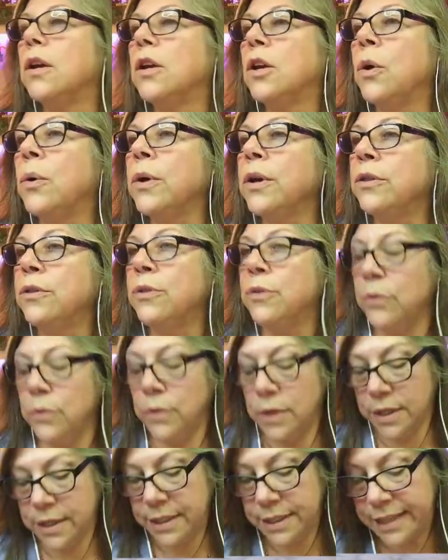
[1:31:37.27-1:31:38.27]
going through
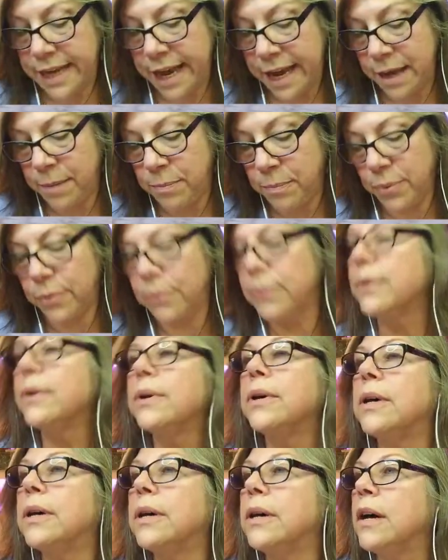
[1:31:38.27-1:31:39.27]
the tape
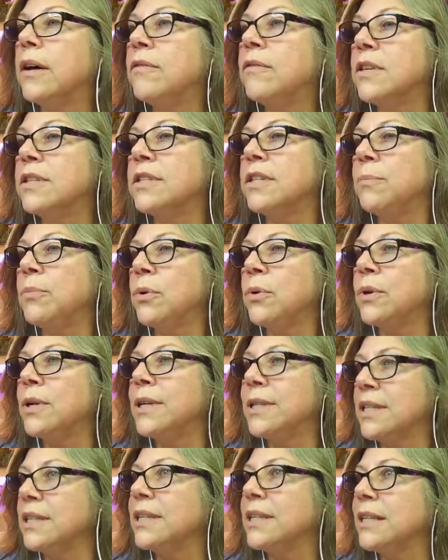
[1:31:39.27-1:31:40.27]
of the zipper,
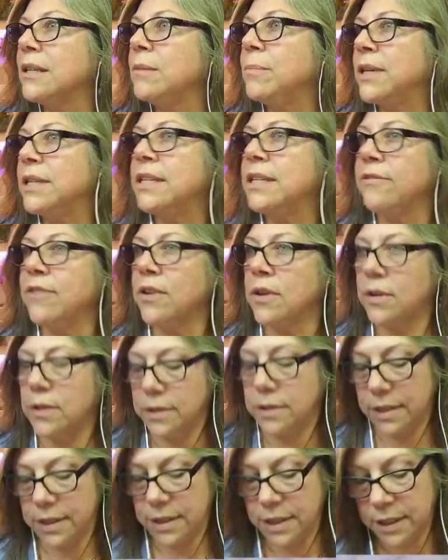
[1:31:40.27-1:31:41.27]
it's a little bit
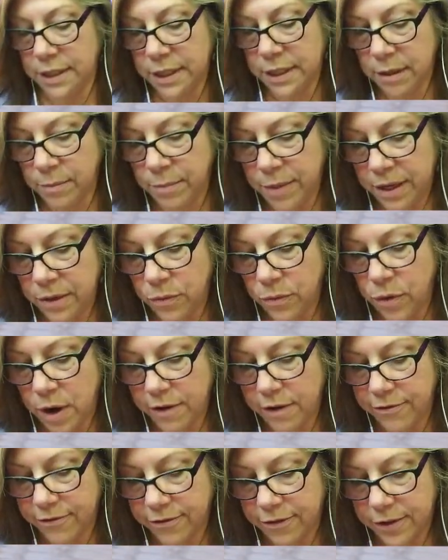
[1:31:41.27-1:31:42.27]
difficult. It's a little bit
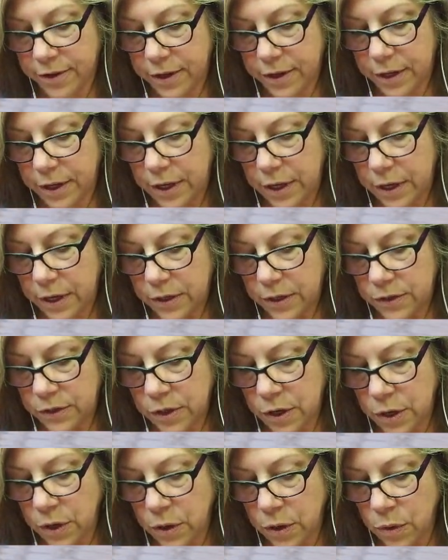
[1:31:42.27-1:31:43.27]
rough.
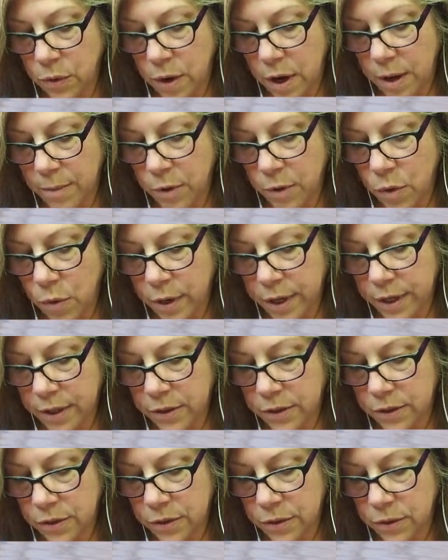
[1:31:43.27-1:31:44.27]
So I'm
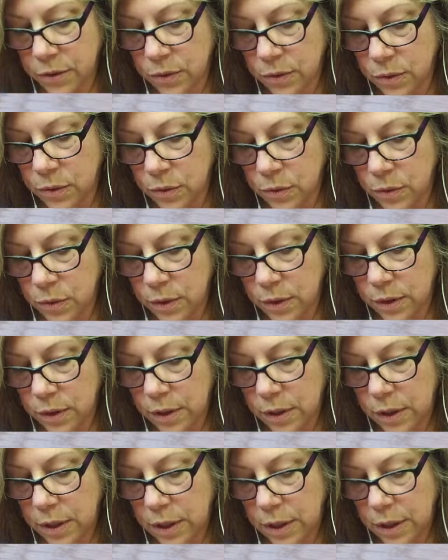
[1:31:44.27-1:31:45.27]
going to
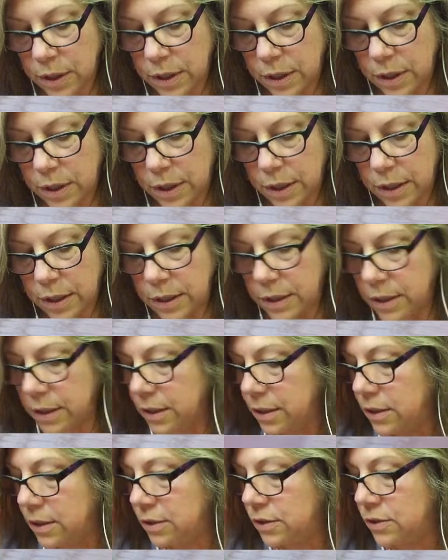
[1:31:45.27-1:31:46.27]

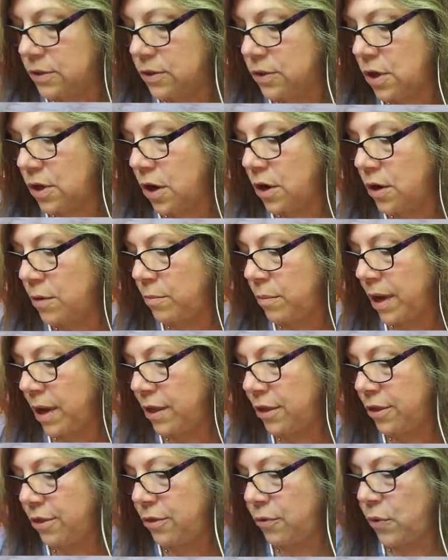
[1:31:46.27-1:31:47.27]
start
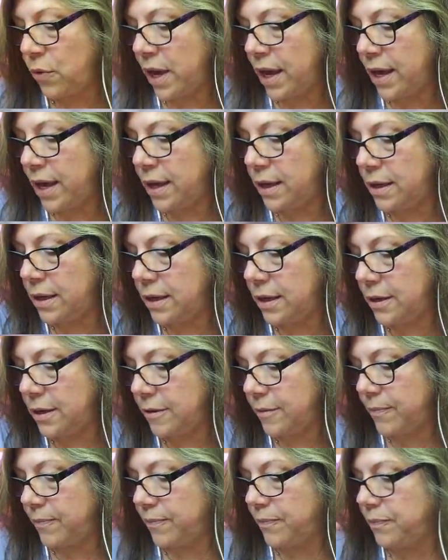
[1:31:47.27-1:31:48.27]
my thread.
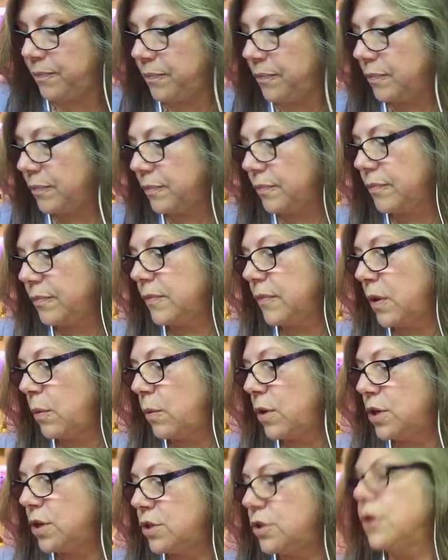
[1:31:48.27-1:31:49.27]
I
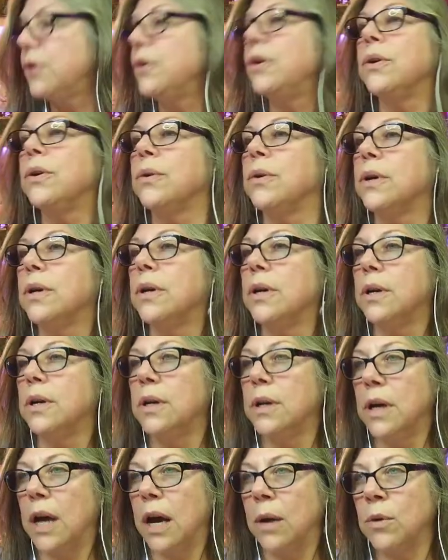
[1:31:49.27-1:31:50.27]
want to show you.
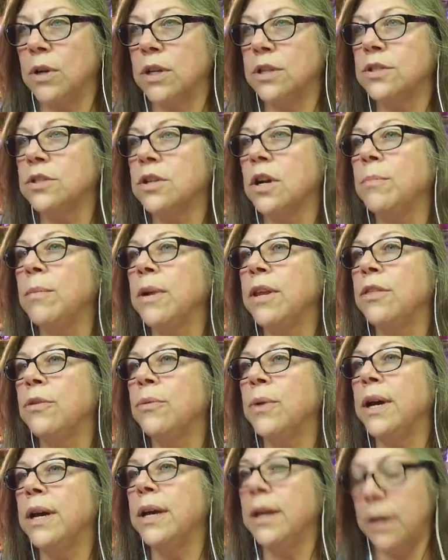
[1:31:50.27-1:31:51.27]
I want to start my
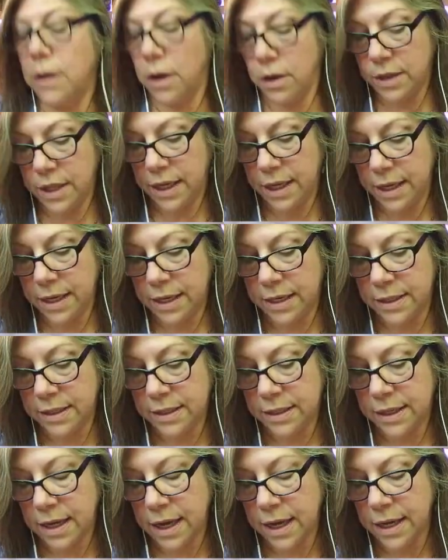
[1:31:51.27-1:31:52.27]
thread on the
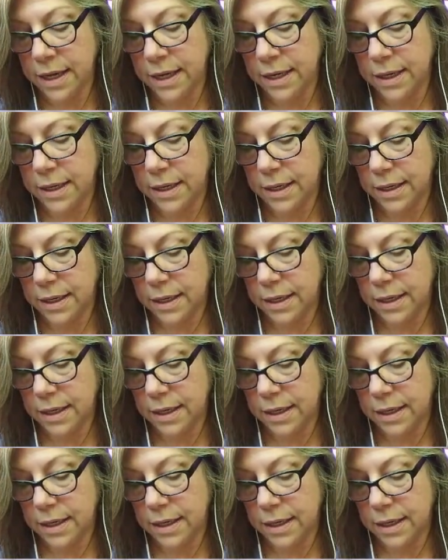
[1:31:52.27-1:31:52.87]
inside